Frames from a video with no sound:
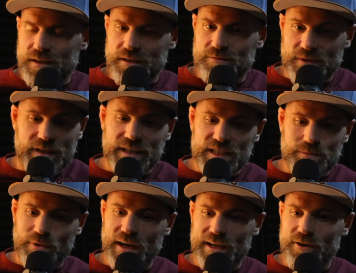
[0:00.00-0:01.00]
It is
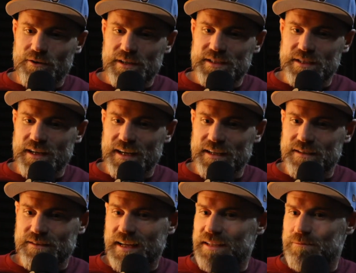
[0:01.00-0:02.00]
priorities, and
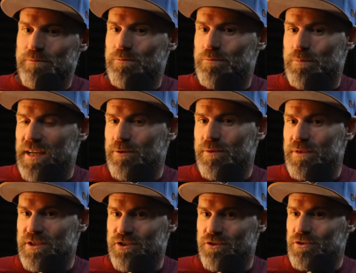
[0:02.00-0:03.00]
like that beer in
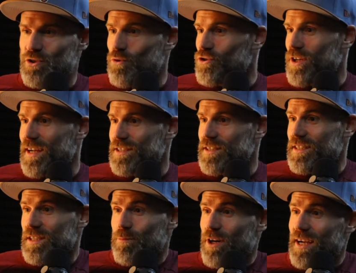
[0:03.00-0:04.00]
the sun socializing
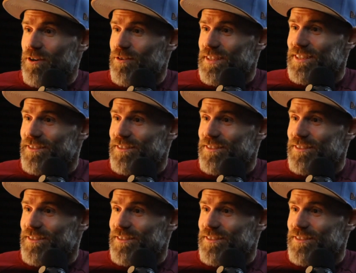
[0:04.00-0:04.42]
is a priority.